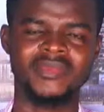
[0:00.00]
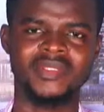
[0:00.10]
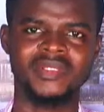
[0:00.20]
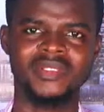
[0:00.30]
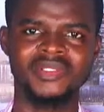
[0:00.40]

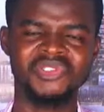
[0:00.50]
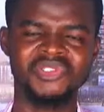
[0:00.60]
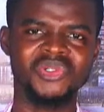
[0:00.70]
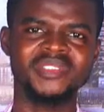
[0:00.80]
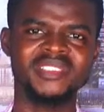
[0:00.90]
So
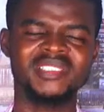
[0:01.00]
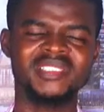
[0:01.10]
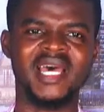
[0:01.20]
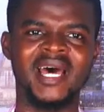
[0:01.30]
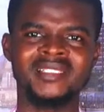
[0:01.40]
these are
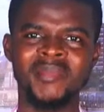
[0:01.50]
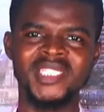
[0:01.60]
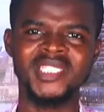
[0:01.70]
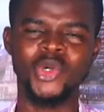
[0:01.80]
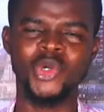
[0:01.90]
the many
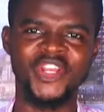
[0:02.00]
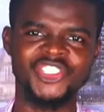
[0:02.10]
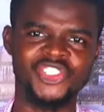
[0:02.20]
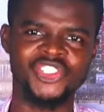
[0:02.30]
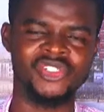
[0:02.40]

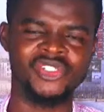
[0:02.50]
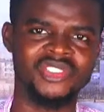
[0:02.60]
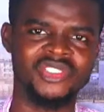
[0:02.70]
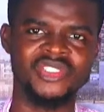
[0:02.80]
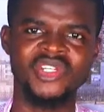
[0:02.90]
questions
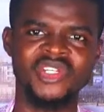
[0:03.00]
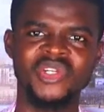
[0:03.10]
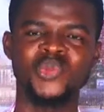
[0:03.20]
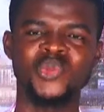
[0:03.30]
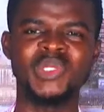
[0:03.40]

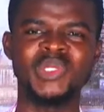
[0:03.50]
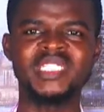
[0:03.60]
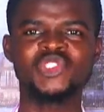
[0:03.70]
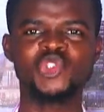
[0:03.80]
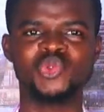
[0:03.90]
we need
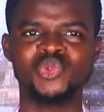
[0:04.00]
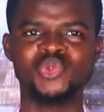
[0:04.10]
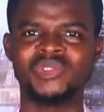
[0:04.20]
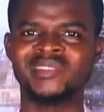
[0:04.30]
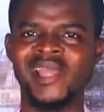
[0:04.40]
to
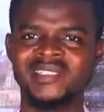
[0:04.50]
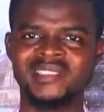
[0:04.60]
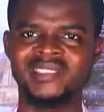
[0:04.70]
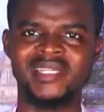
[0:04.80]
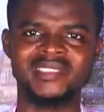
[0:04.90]

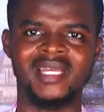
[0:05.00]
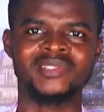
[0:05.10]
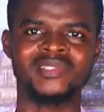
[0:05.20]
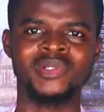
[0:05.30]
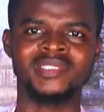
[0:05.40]
digest and
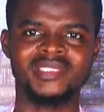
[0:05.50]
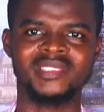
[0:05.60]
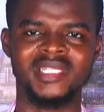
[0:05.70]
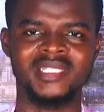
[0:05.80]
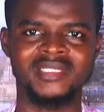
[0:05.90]
understand
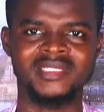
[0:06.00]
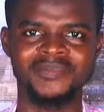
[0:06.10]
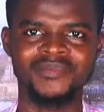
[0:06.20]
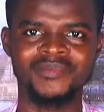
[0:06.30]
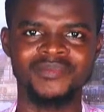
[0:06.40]

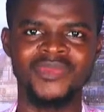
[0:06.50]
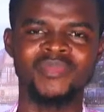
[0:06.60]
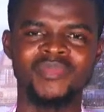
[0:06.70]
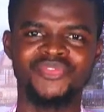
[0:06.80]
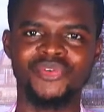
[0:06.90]

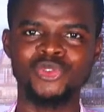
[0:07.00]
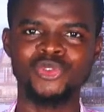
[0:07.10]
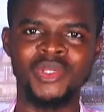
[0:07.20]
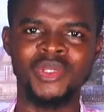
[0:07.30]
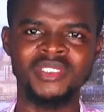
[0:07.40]
before
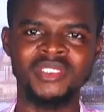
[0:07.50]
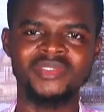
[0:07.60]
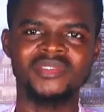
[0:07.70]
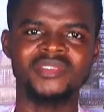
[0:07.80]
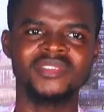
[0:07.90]
knowing
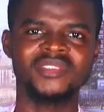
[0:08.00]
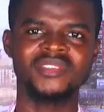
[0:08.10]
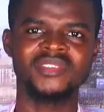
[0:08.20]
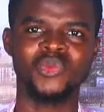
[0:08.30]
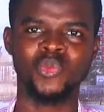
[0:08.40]

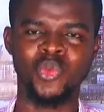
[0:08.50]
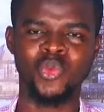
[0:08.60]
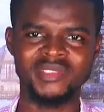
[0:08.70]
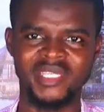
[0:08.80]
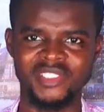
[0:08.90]
what
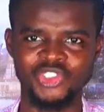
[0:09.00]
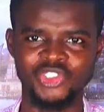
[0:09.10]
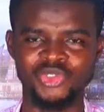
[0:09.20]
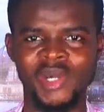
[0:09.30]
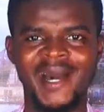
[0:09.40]
else to do.
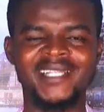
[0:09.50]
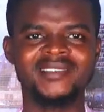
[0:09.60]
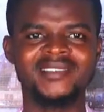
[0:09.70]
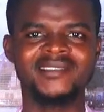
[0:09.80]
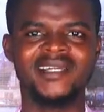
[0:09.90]
And
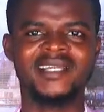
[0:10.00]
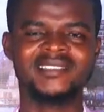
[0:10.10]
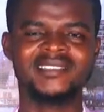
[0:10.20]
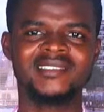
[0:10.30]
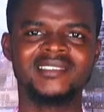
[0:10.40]
as it
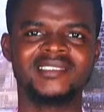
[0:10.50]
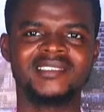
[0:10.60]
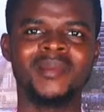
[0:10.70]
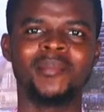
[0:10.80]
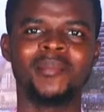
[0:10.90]
is, a
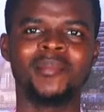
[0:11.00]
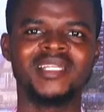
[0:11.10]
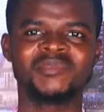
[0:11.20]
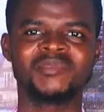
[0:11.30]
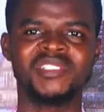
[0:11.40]
panel has been
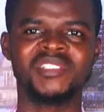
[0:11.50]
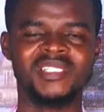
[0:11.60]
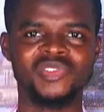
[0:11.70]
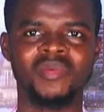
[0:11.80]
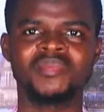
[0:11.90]
set up
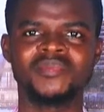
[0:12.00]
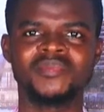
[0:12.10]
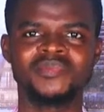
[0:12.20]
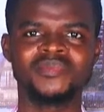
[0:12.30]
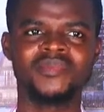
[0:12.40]

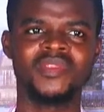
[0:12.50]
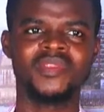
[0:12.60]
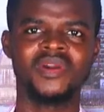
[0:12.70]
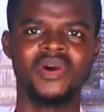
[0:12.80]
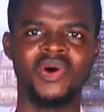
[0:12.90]

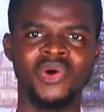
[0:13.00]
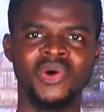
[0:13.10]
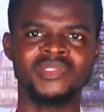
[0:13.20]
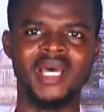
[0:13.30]
on Abba